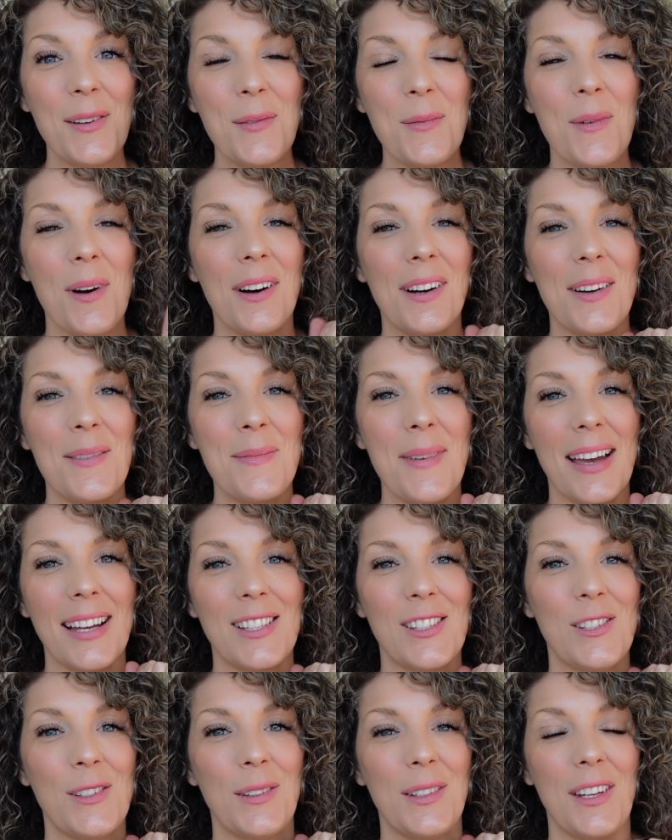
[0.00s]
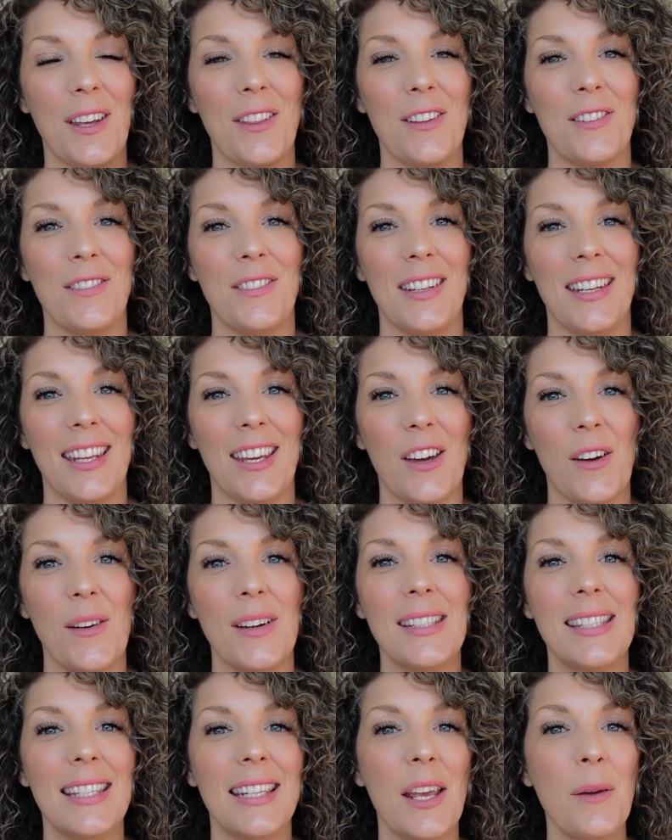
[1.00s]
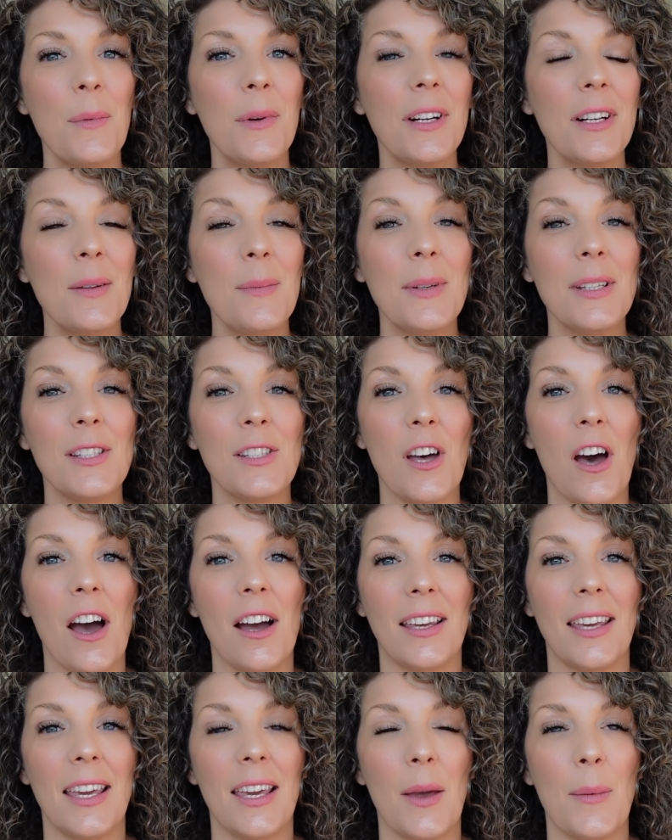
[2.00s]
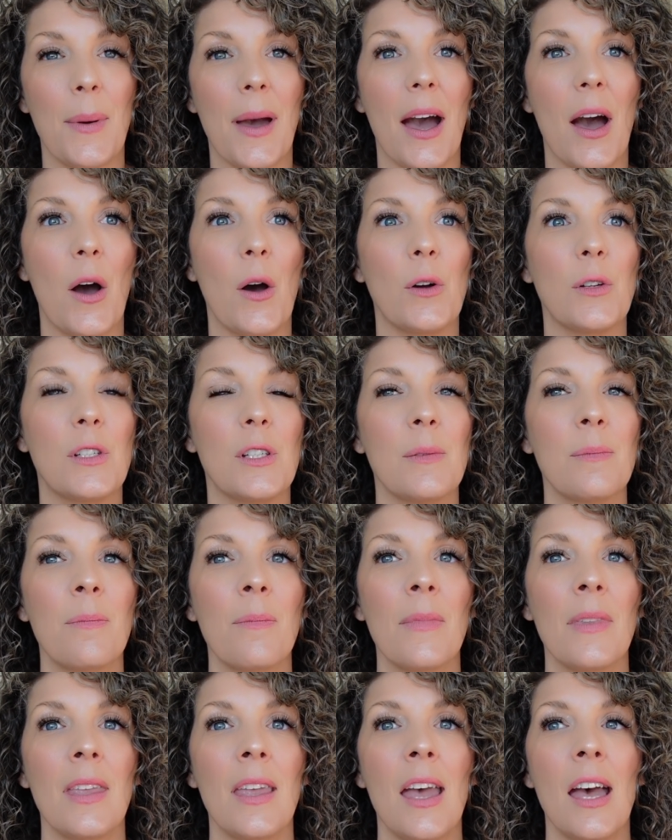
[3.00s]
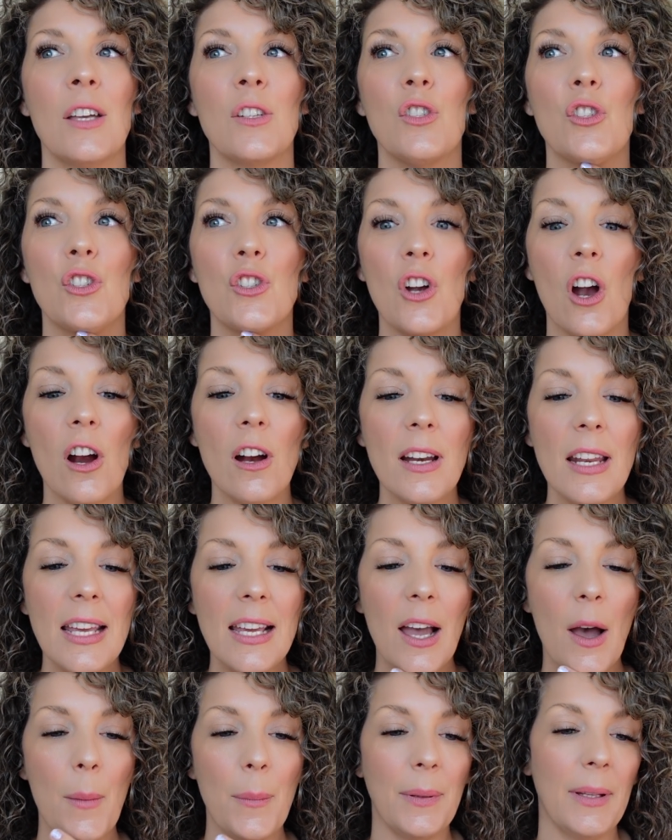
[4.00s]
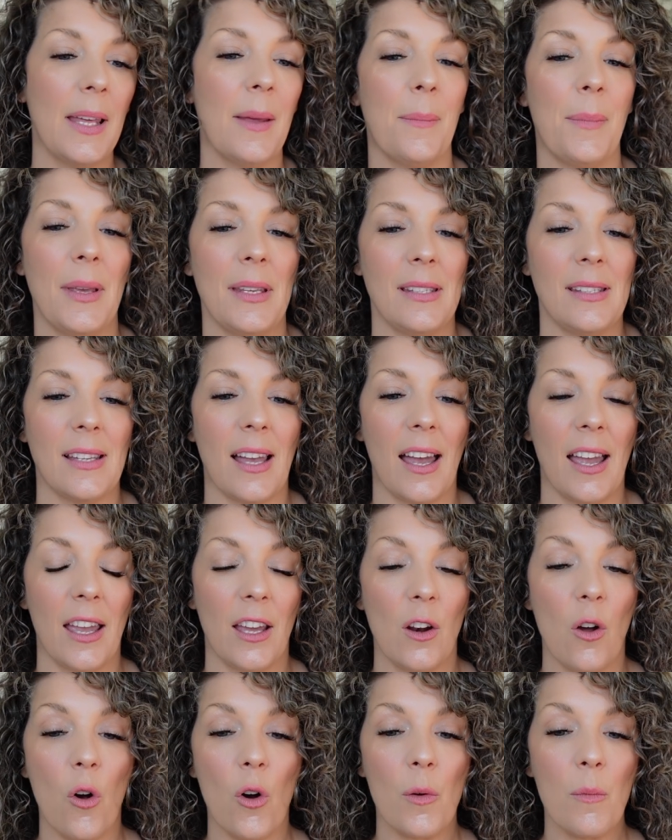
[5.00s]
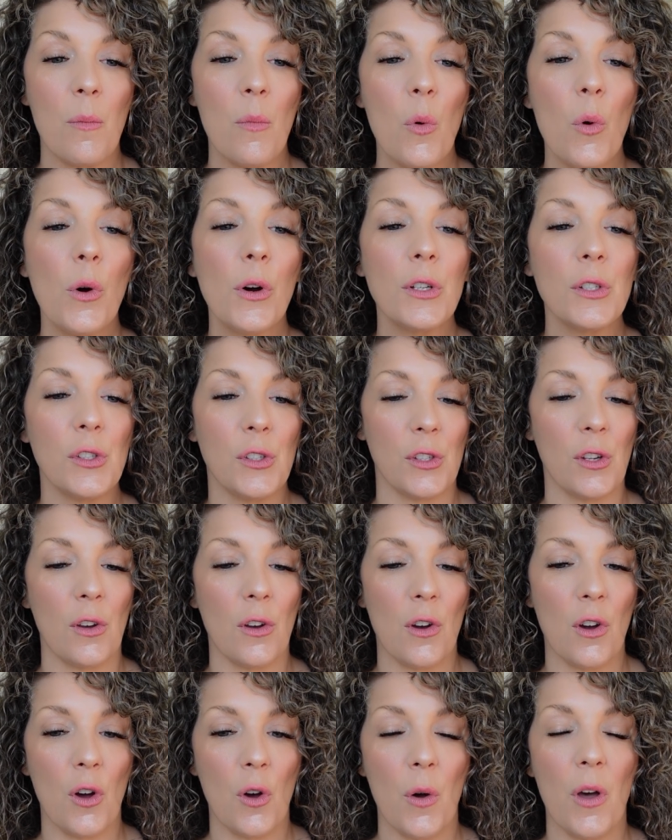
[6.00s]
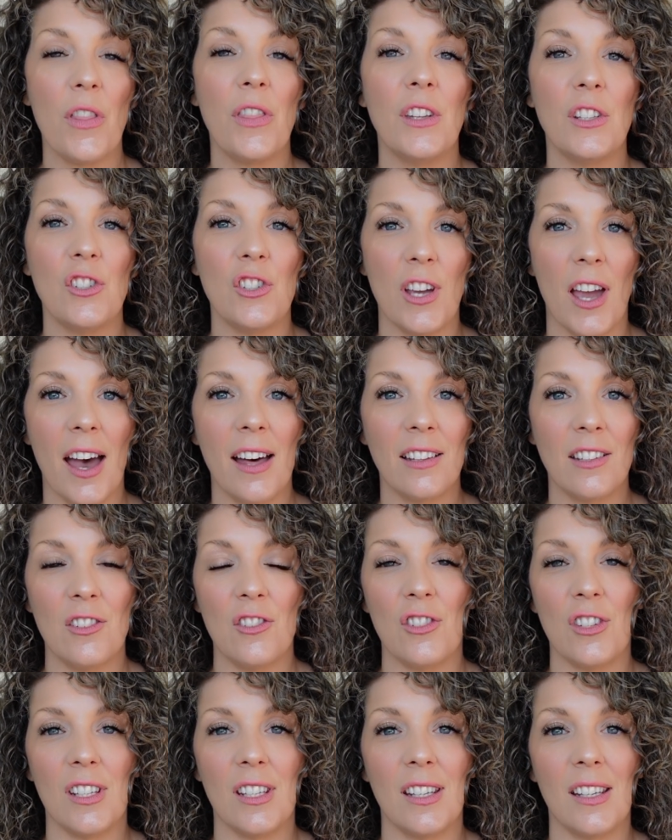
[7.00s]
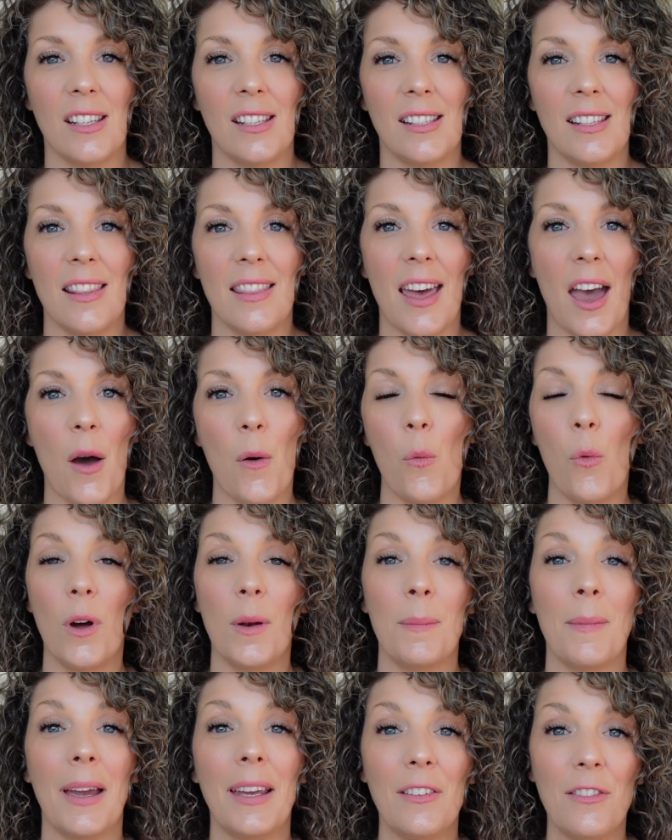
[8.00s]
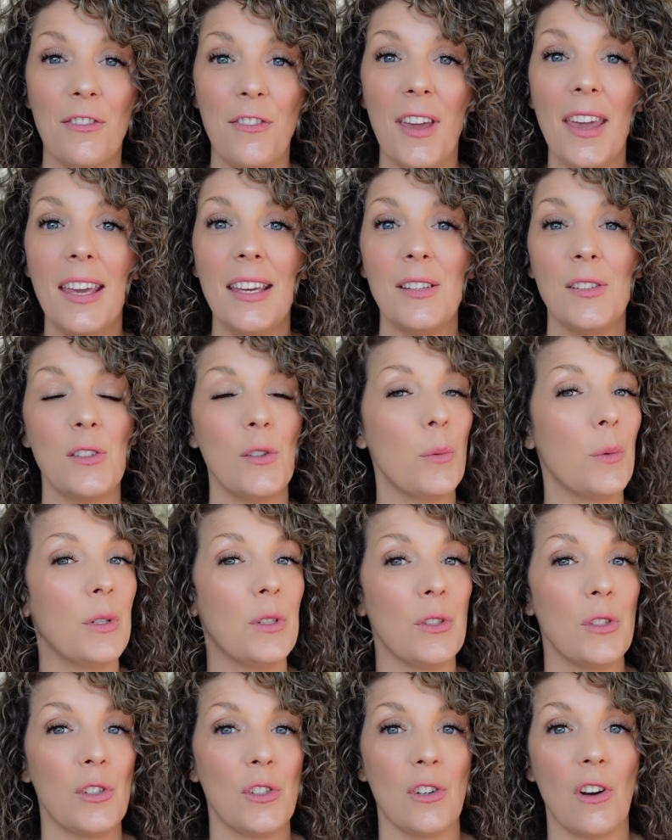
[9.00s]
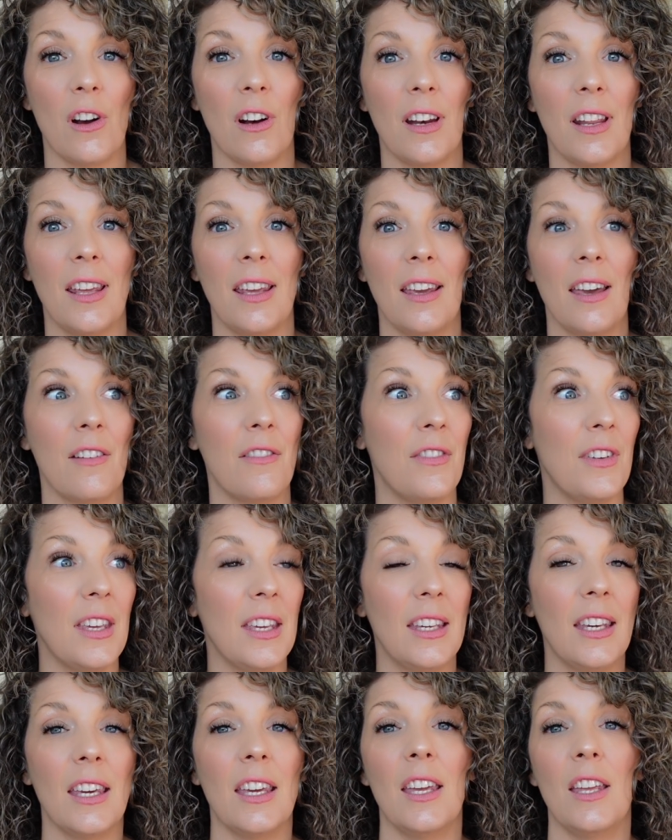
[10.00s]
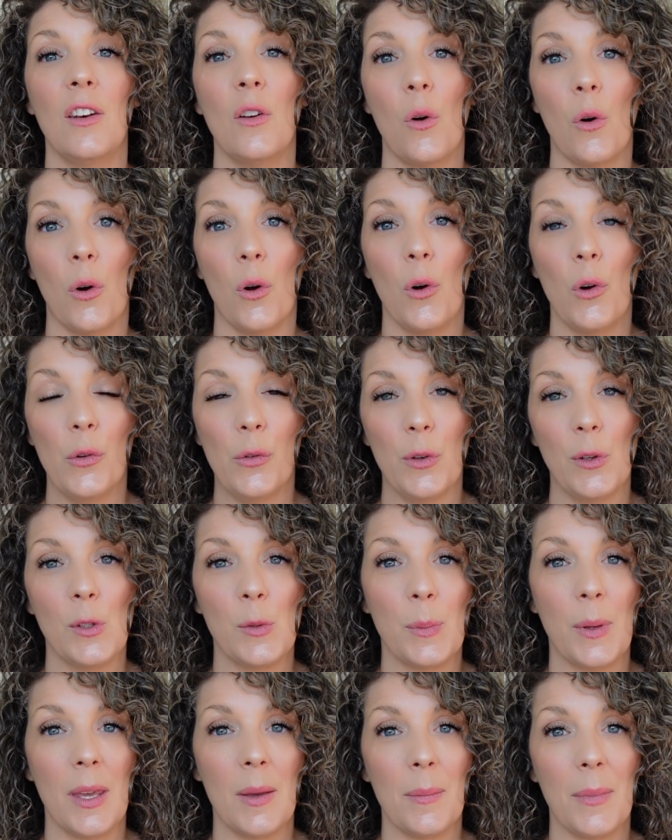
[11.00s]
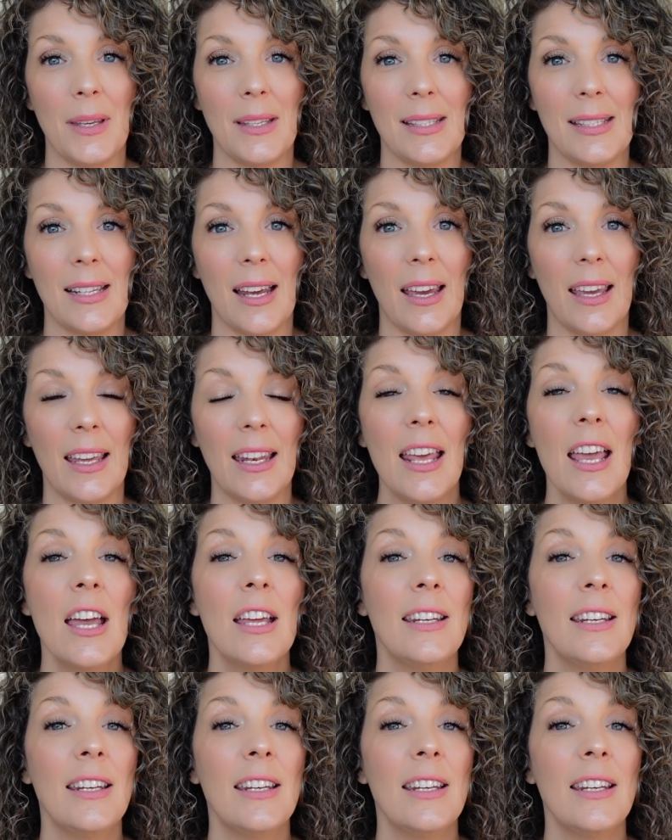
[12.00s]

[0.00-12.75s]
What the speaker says: Welcome back to another video. Today we're going to be talking about starting a plant-based diet, or more so the challenges that one might face when starting a vegan or whole foods plant-based diet.